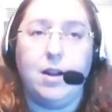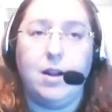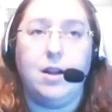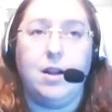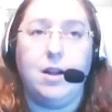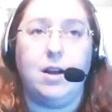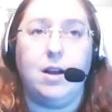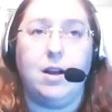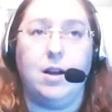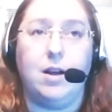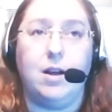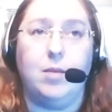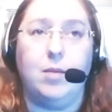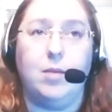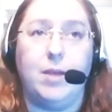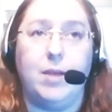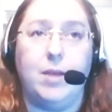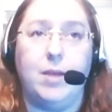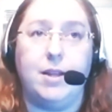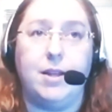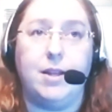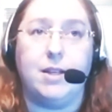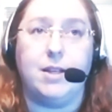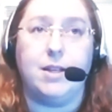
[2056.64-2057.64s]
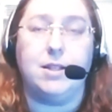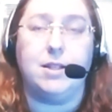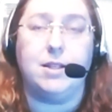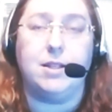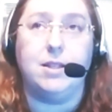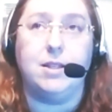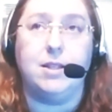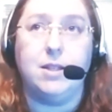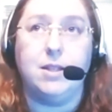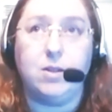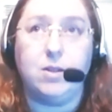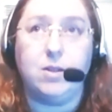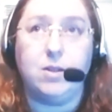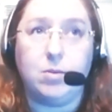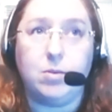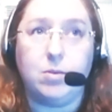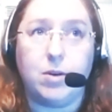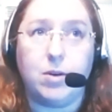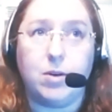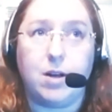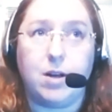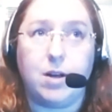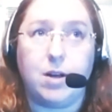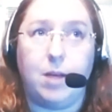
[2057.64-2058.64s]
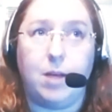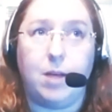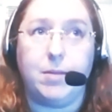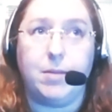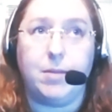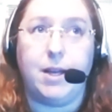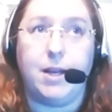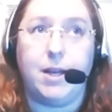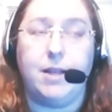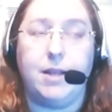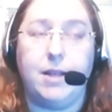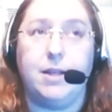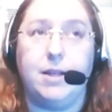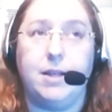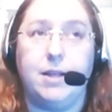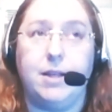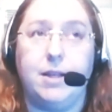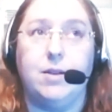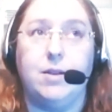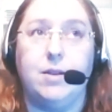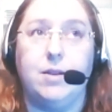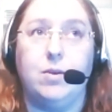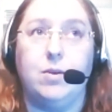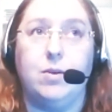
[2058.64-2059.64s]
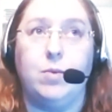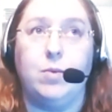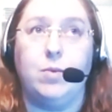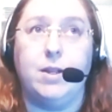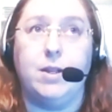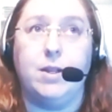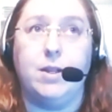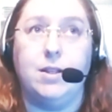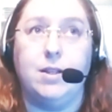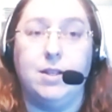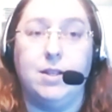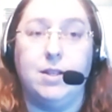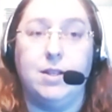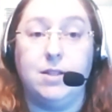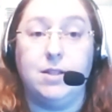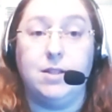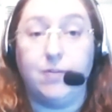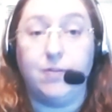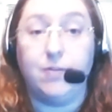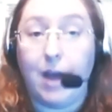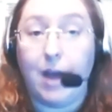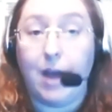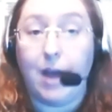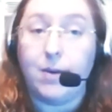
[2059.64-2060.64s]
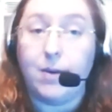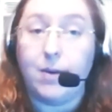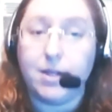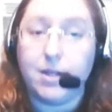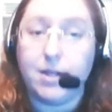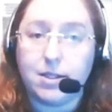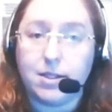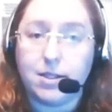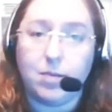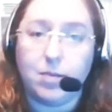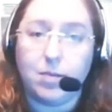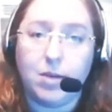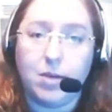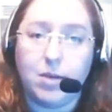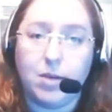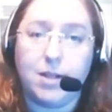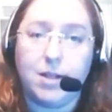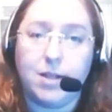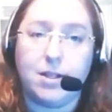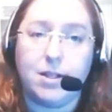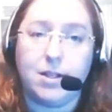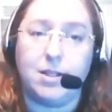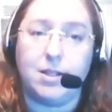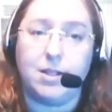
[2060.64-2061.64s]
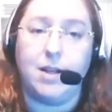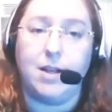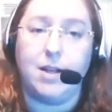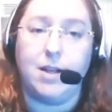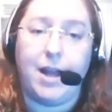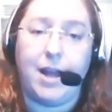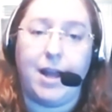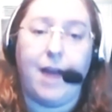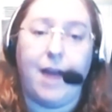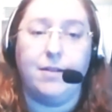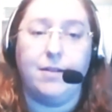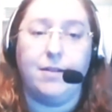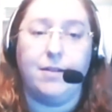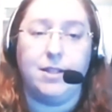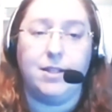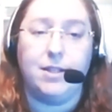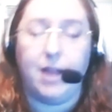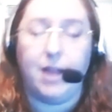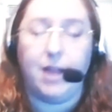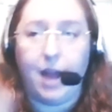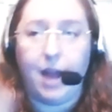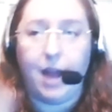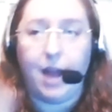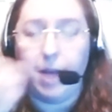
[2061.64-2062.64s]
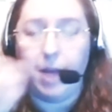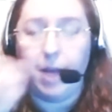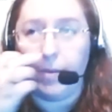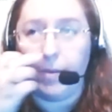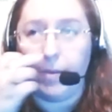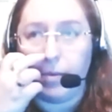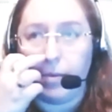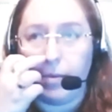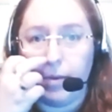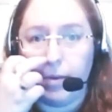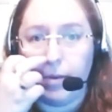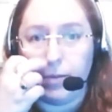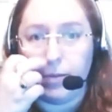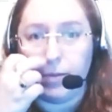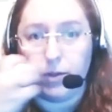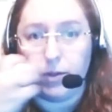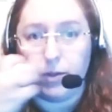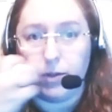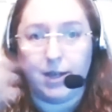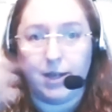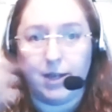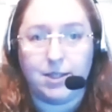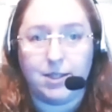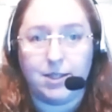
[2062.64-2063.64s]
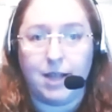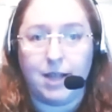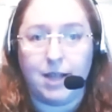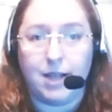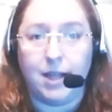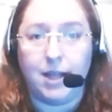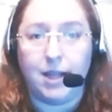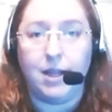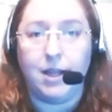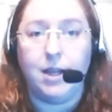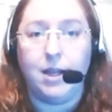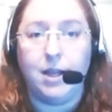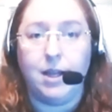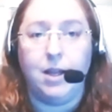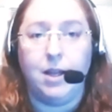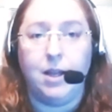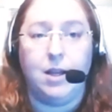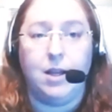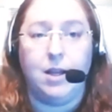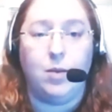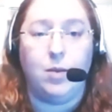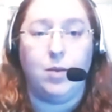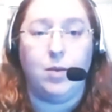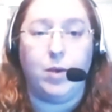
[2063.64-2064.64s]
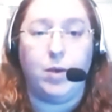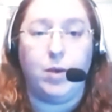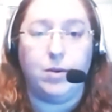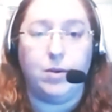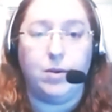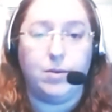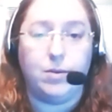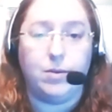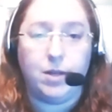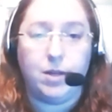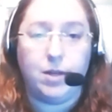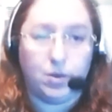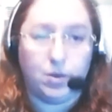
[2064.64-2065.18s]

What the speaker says: I think it's a little more complicated with disavowing someone, because I have seen that happen where people try to say, well,